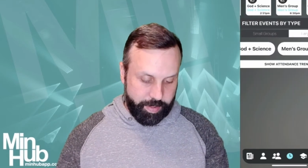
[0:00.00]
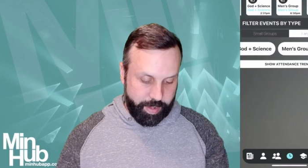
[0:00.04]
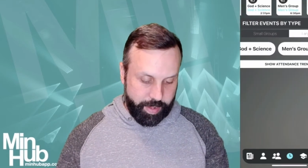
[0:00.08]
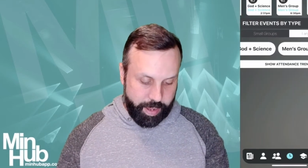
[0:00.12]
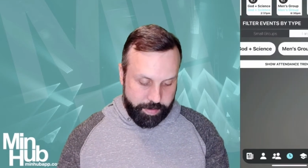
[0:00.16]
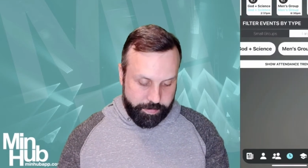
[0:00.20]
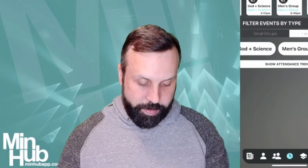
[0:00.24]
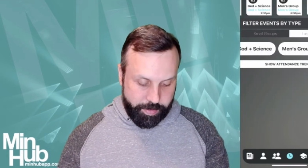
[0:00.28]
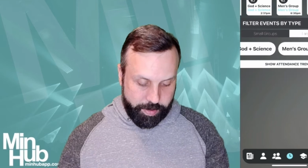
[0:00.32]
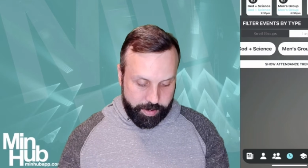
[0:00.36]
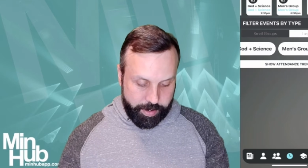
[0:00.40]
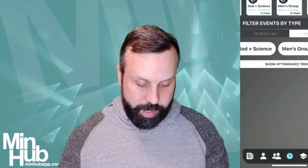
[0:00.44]

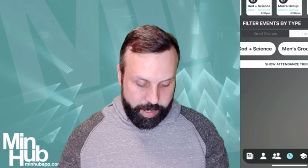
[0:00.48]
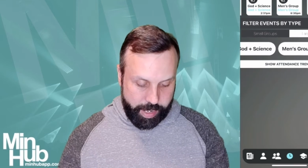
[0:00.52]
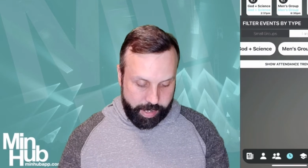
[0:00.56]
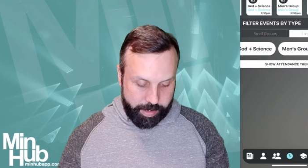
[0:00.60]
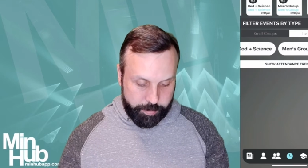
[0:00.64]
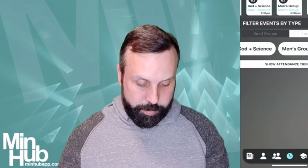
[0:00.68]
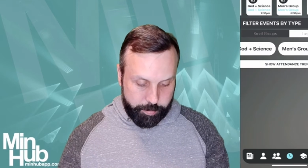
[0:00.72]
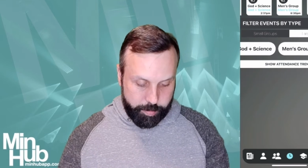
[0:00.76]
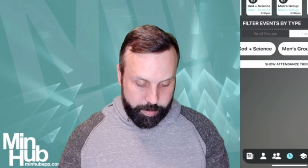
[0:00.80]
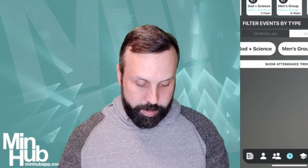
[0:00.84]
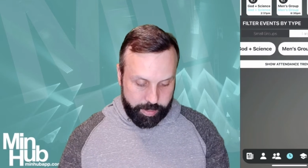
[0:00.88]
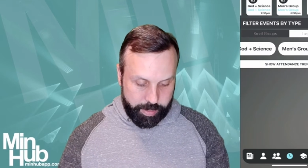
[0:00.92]
I've already
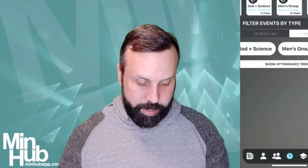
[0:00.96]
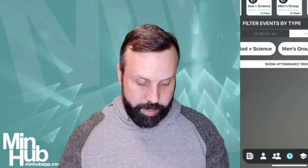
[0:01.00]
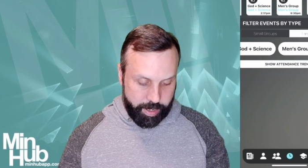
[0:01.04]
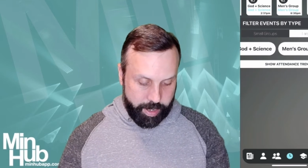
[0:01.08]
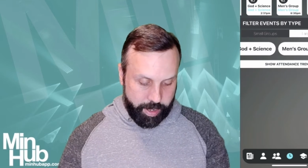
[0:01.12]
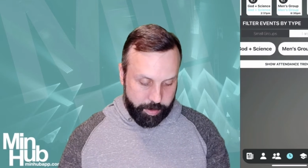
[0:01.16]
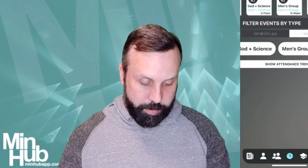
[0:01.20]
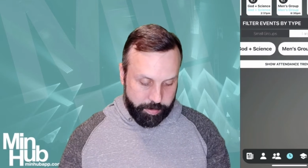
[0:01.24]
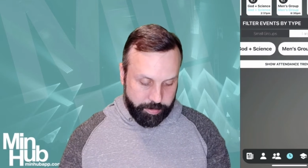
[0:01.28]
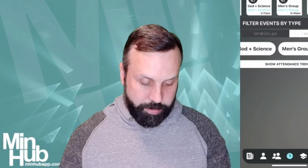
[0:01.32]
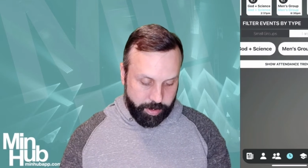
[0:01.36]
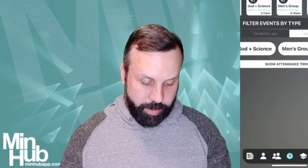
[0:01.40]
added one in
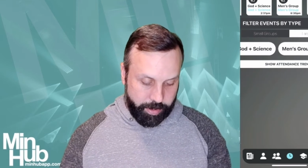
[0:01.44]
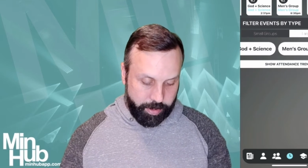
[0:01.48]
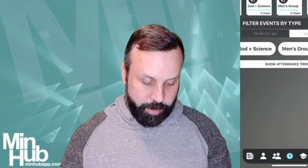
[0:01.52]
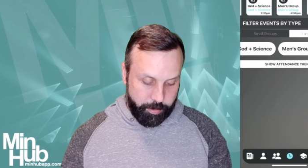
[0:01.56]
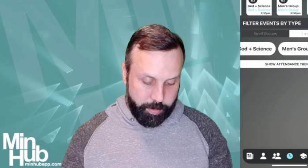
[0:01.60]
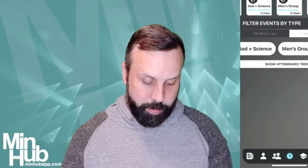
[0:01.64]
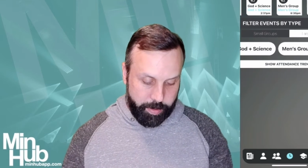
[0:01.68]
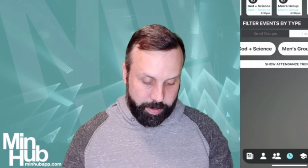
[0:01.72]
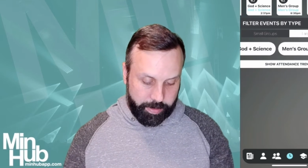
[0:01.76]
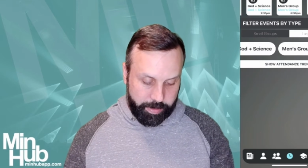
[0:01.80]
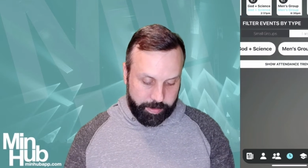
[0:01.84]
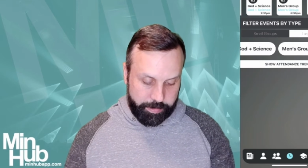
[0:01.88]
here, which I can
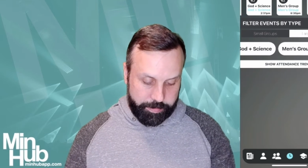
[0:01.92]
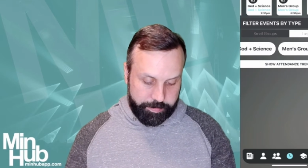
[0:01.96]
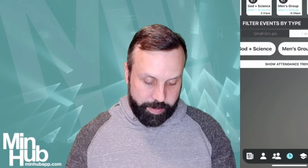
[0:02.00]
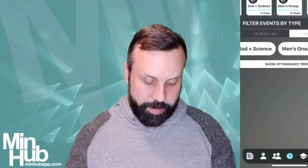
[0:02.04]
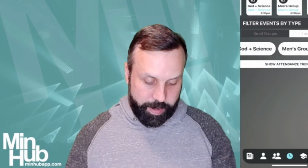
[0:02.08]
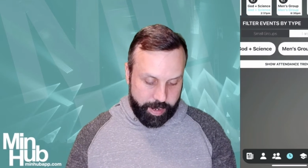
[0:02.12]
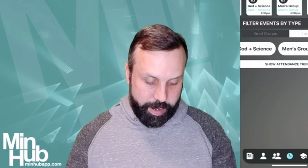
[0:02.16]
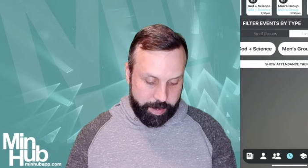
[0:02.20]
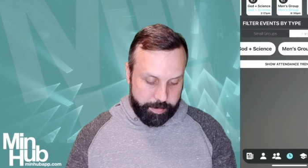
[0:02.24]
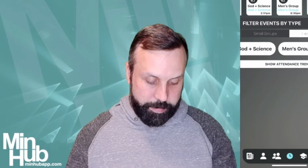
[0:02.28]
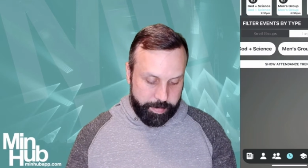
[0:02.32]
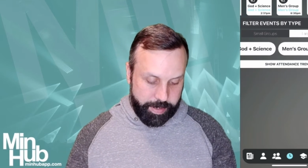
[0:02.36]
quickly
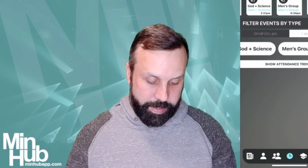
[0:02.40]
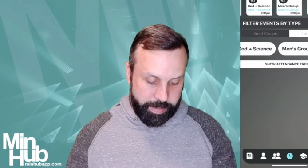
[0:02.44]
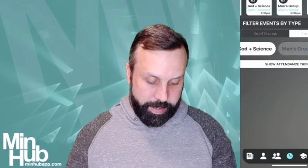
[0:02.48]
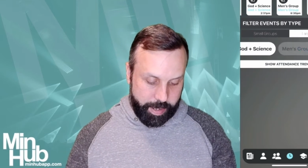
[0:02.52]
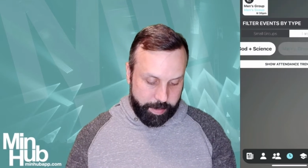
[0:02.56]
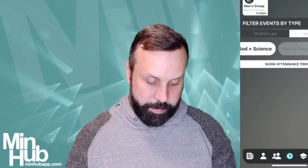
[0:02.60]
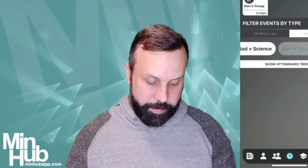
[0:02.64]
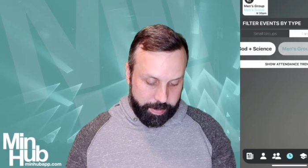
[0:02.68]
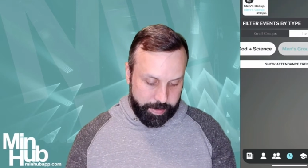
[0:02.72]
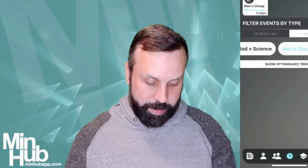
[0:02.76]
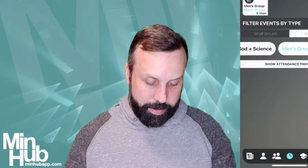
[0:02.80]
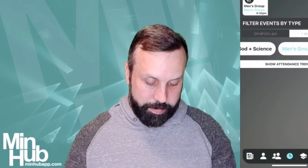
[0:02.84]
find by
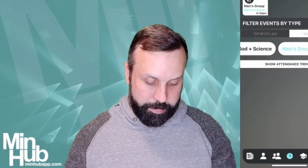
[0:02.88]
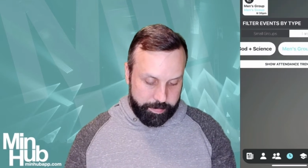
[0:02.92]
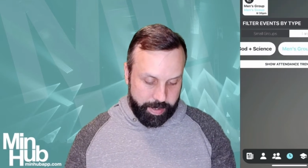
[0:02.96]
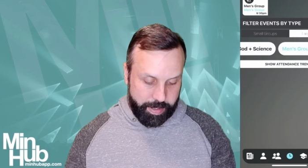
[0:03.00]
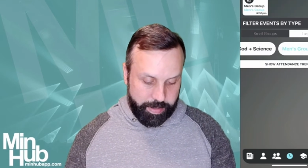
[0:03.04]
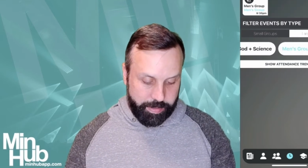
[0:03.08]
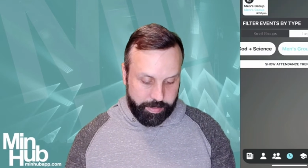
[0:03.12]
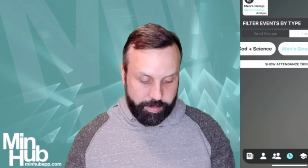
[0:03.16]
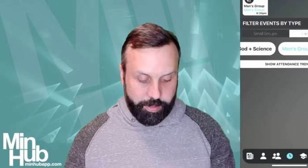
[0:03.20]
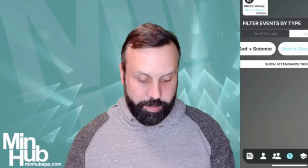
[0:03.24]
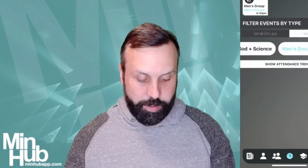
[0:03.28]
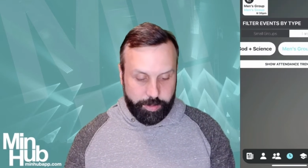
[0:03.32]
tapping on
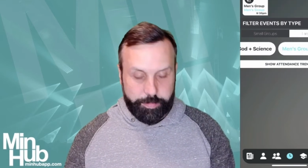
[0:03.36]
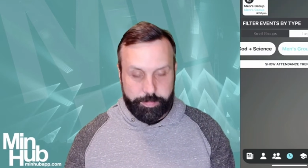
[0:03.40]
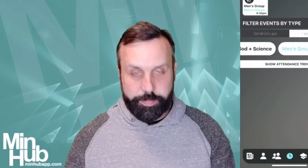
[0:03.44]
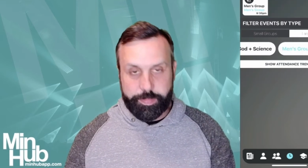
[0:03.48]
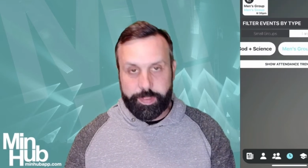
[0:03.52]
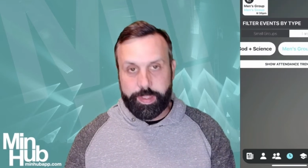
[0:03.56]
Men's Group.